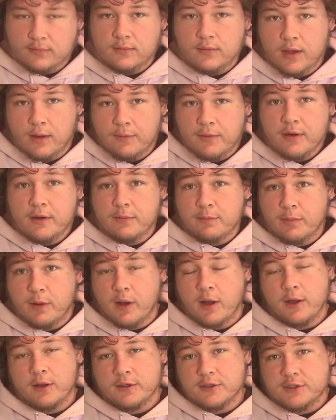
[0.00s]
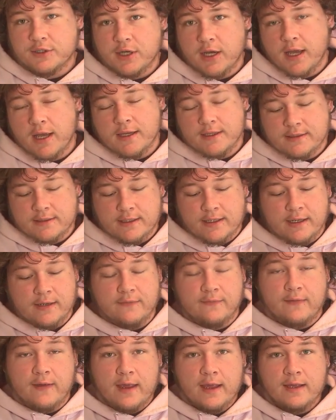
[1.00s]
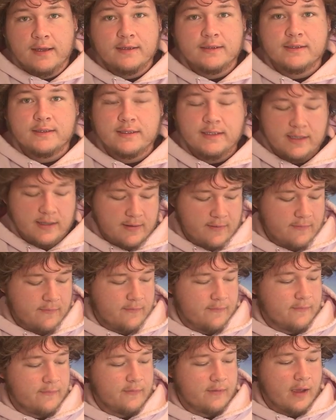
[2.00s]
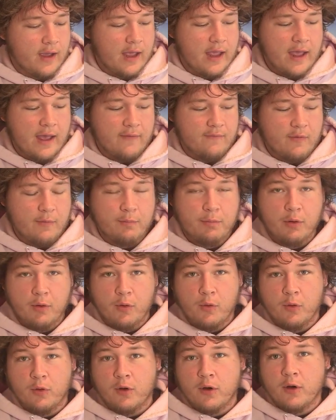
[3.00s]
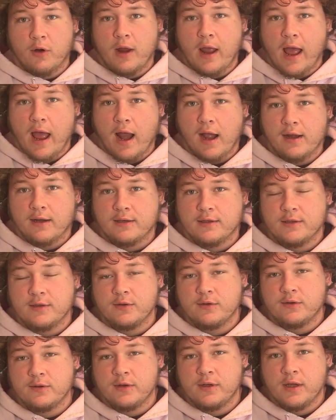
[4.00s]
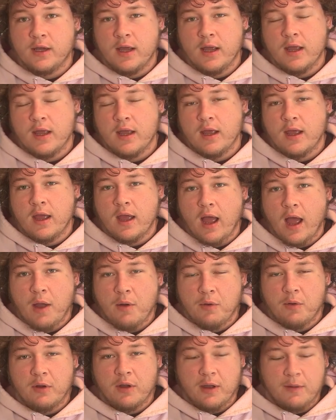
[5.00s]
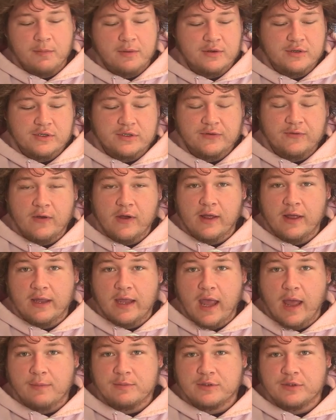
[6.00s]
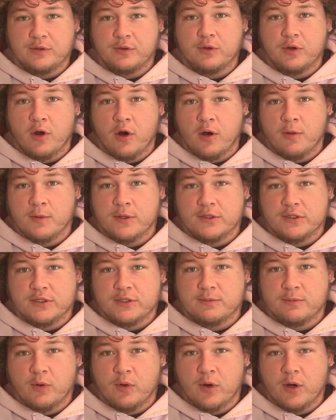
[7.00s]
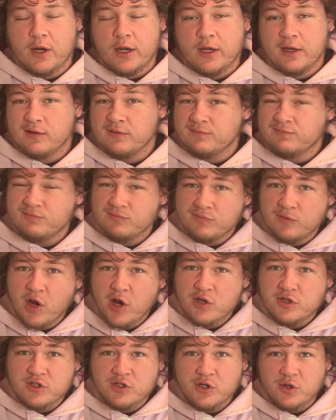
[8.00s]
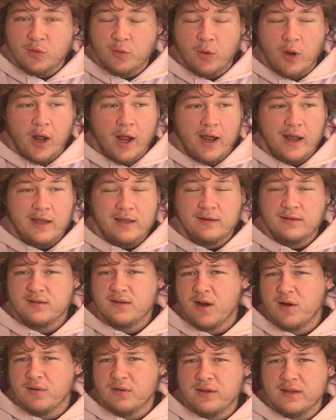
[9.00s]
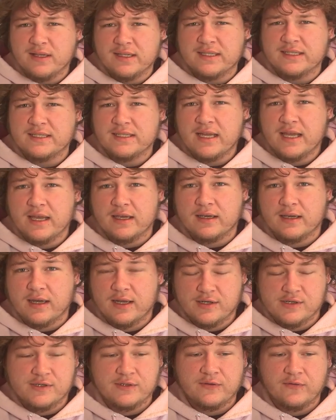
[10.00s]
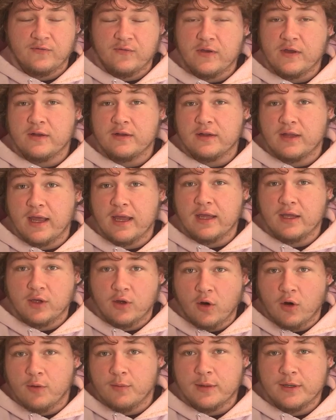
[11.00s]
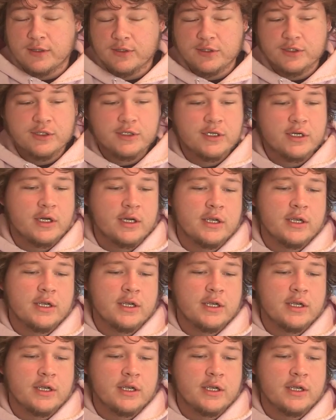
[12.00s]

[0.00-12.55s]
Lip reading: I'm gonna apologize in advance if I have a poor attitude. I woke up and just felt like absolute garbage this morning. Not sure why. Not really sick. I just feel like garbage.